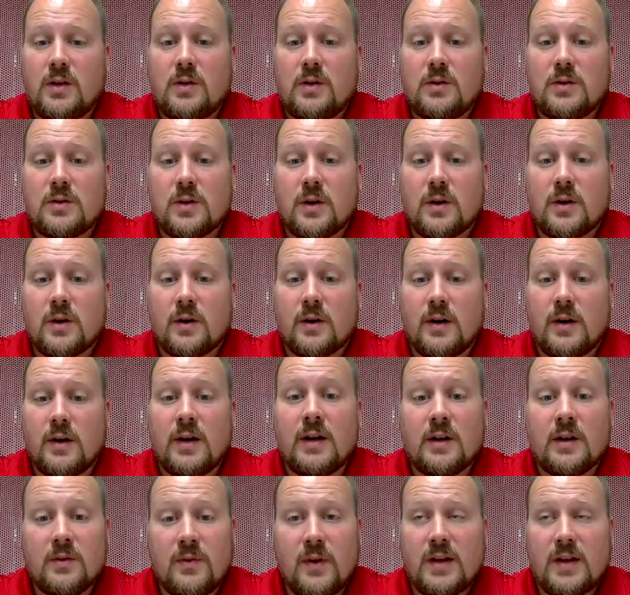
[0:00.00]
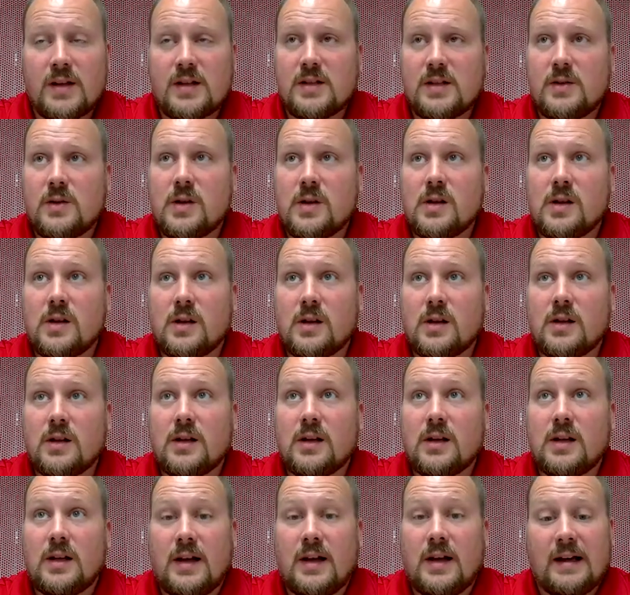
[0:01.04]
use our interface, you can
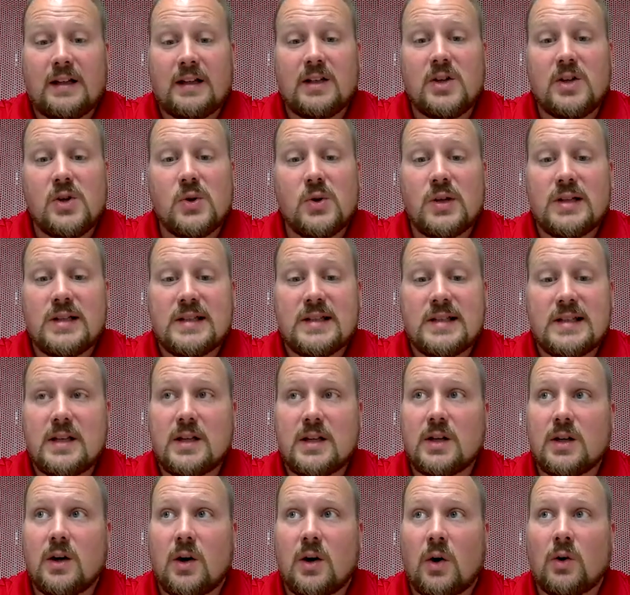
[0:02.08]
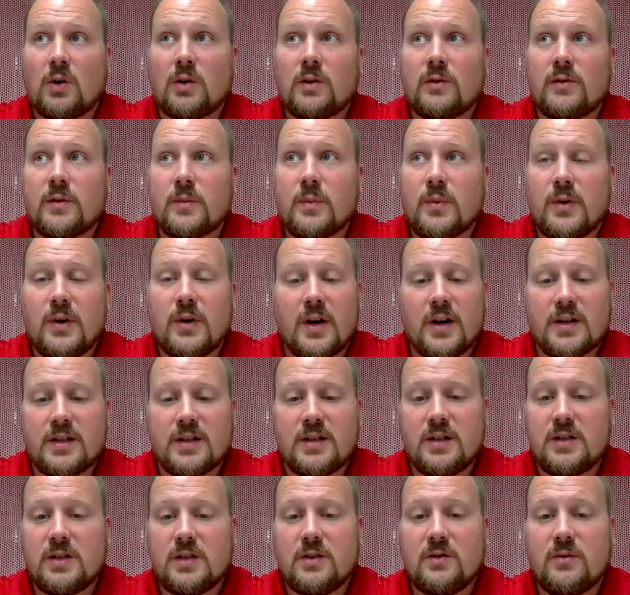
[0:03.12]
connect, and you can see all of the
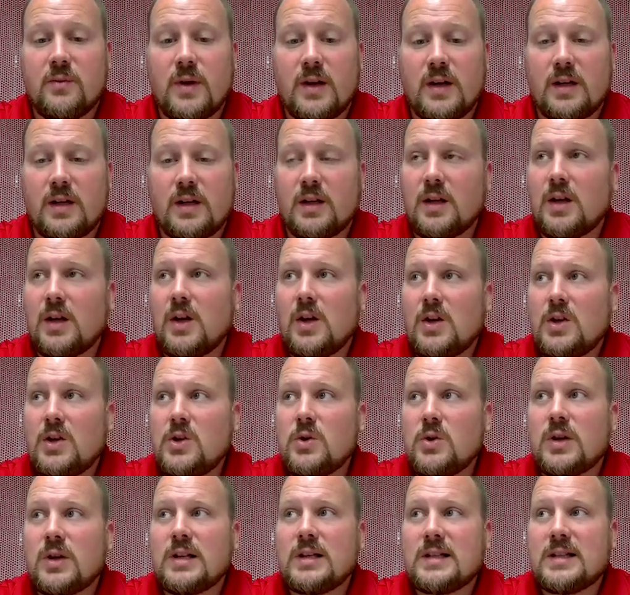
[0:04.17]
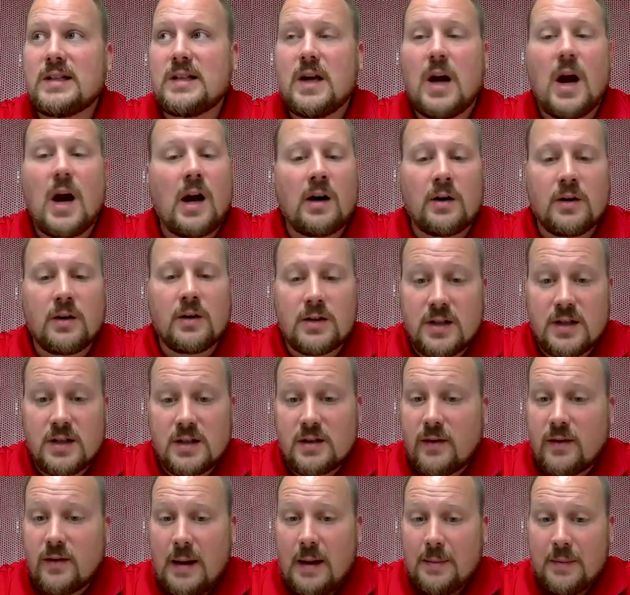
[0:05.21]
production that you've made. You can see errors that
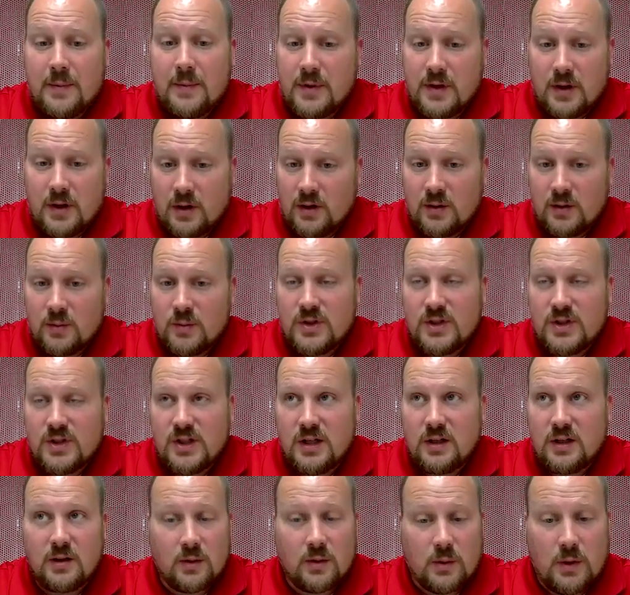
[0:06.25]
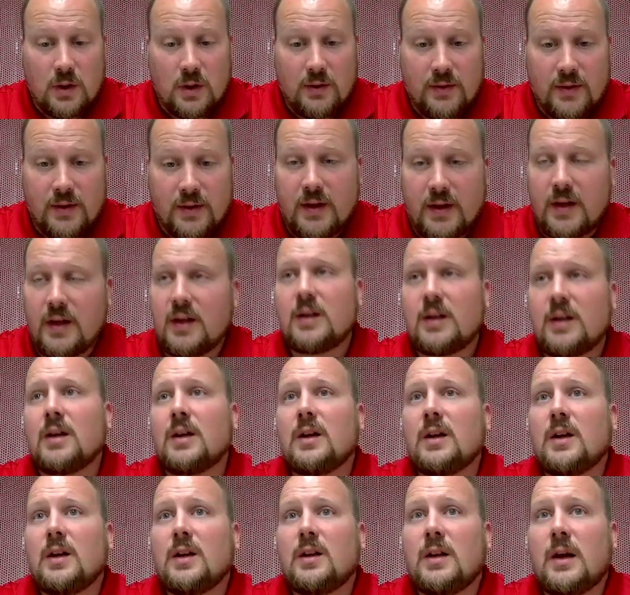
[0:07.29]
have happened on the machine throughout the day.
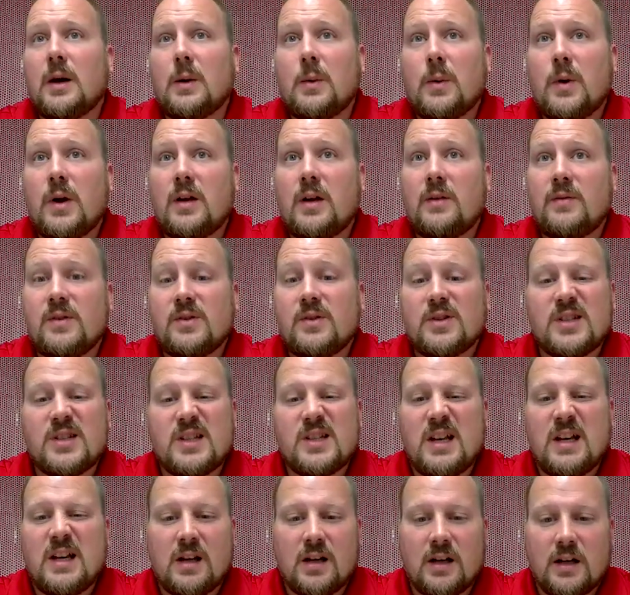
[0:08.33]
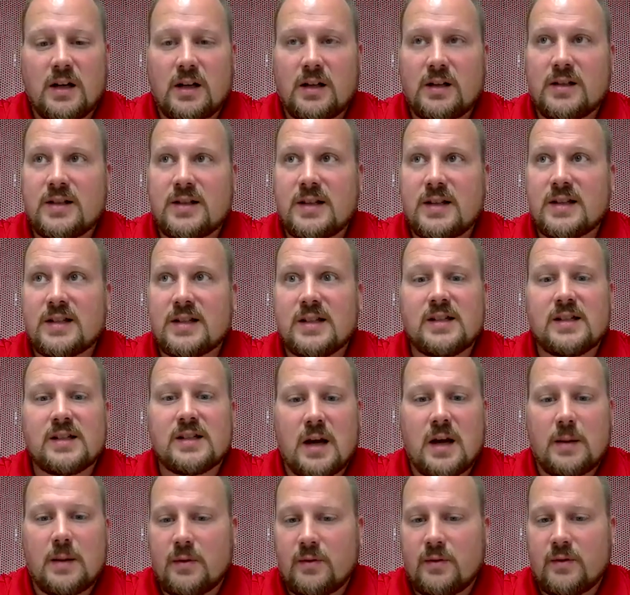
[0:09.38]
That way, if you're seeing a consistent
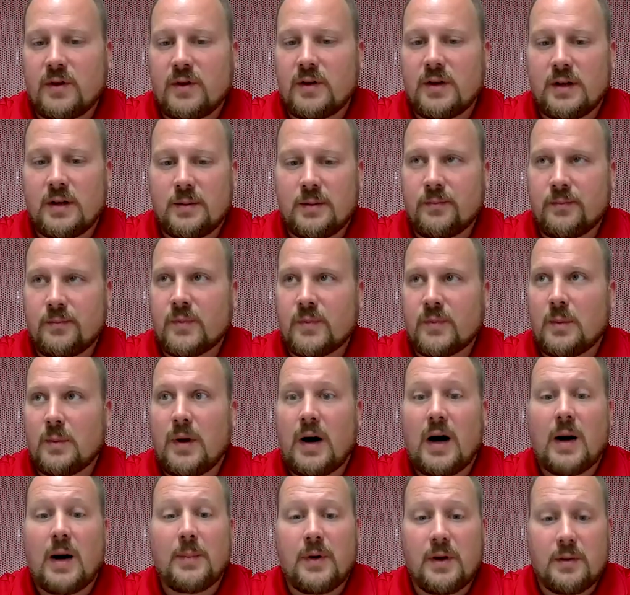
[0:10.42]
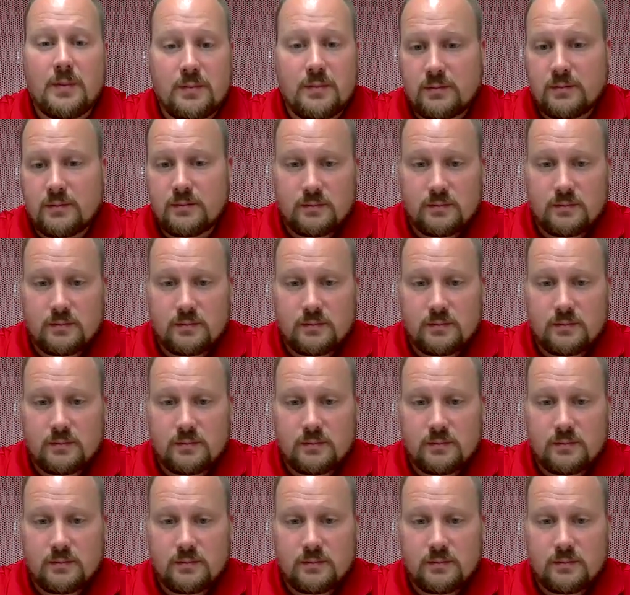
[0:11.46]
type of a pop-up,